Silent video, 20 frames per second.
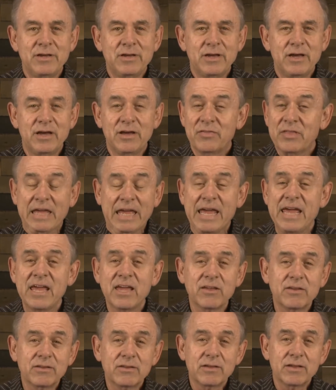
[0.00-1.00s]
The
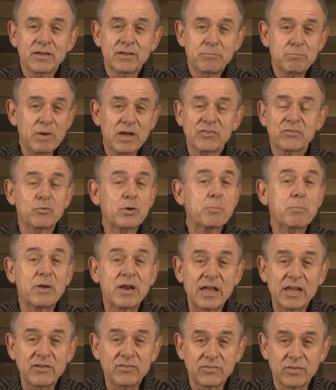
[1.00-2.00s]
king must
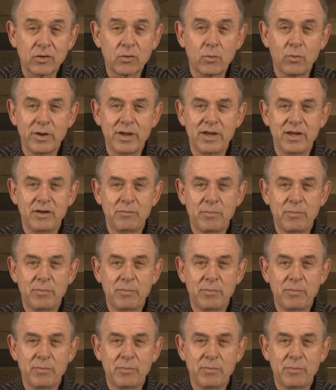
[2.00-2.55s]
replace the queen